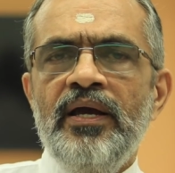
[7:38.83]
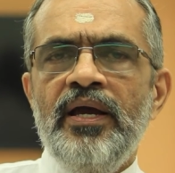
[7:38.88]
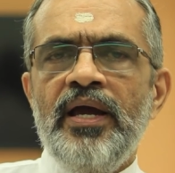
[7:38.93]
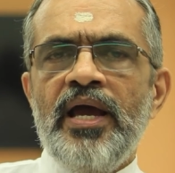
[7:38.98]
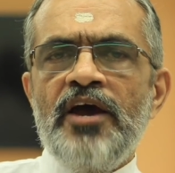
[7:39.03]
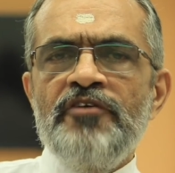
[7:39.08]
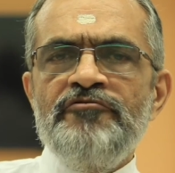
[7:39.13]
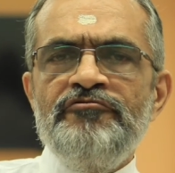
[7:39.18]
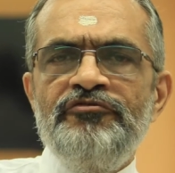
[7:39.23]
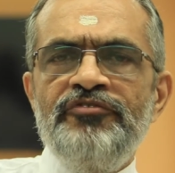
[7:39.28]

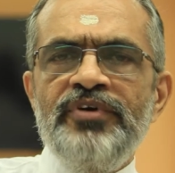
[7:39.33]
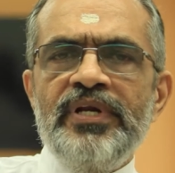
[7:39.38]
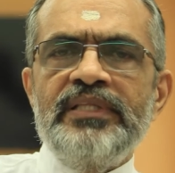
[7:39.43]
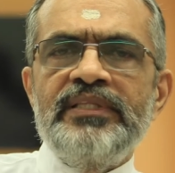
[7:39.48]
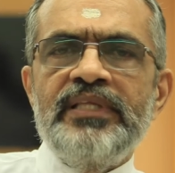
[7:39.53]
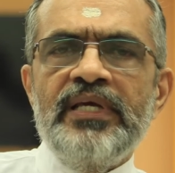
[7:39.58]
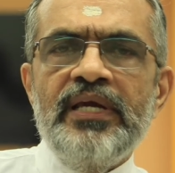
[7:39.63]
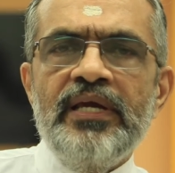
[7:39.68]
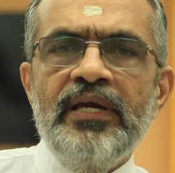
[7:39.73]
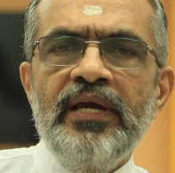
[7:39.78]

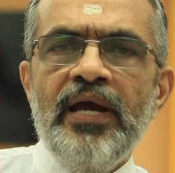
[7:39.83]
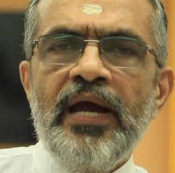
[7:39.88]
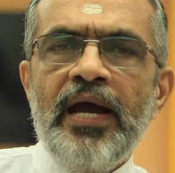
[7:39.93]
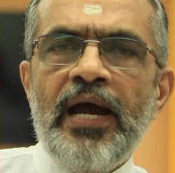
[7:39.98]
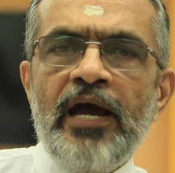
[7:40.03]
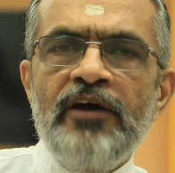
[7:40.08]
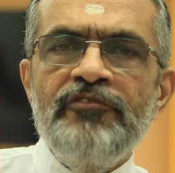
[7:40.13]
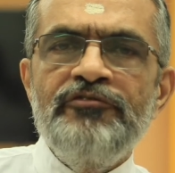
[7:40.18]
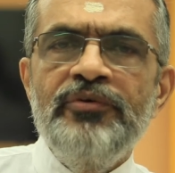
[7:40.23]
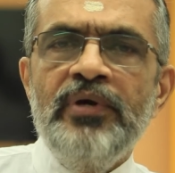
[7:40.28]
everything
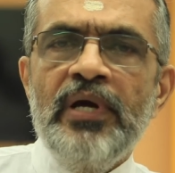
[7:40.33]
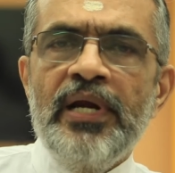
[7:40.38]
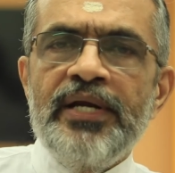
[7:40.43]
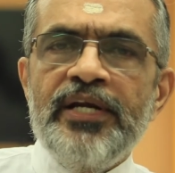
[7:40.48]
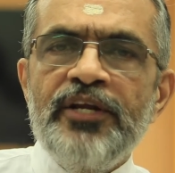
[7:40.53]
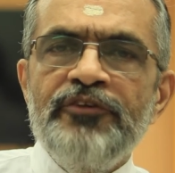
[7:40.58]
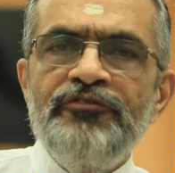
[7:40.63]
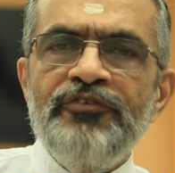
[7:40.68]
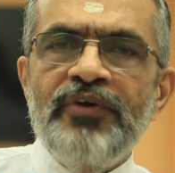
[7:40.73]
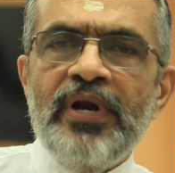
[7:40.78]
have
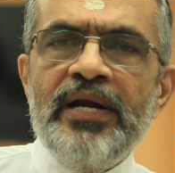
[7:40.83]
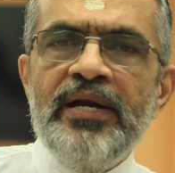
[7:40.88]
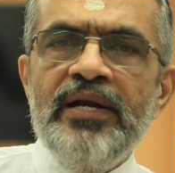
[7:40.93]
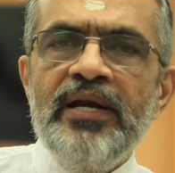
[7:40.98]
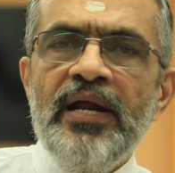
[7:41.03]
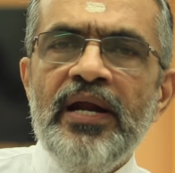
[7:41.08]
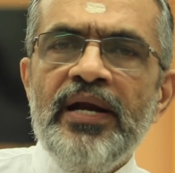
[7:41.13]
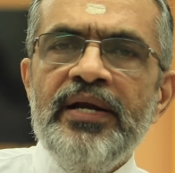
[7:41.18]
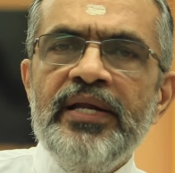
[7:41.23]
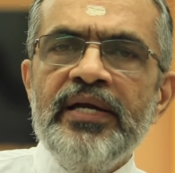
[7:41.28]

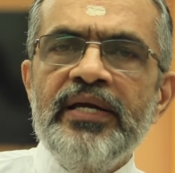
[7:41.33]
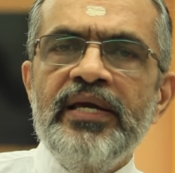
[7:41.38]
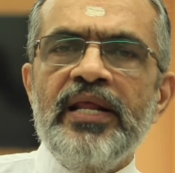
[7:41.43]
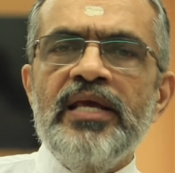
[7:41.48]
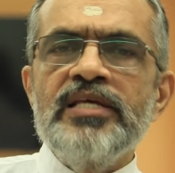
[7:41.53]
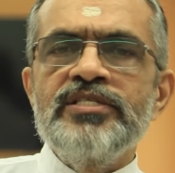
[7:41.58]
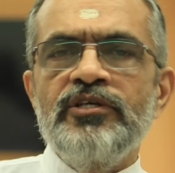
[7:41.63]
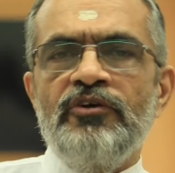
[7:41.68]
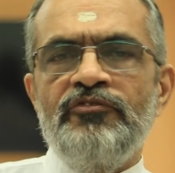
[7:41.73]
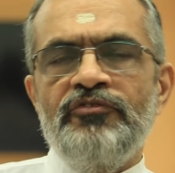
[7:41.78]
different
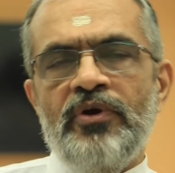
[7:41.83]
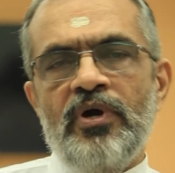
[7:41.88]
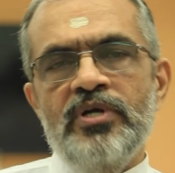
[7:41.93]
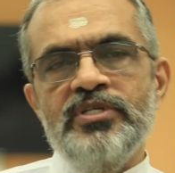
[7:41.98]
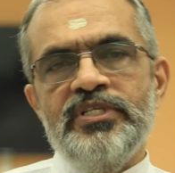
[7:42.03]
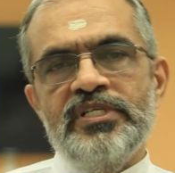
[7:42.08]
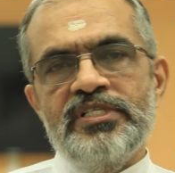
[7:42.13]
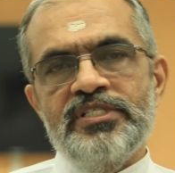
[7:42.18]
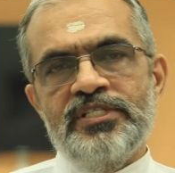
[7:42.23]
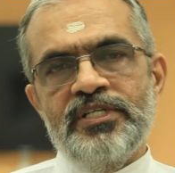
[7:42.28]
degrees of
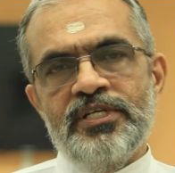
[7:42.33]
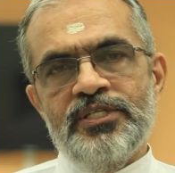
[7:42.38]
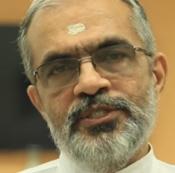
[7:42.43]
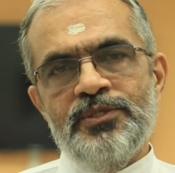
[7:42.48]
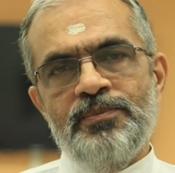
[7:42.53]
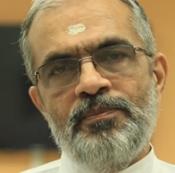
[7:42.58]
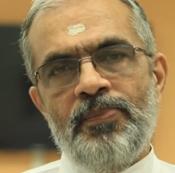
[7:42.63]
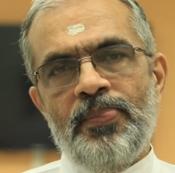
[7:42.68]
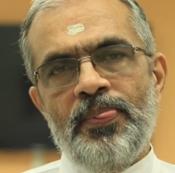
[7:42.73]
consciousness.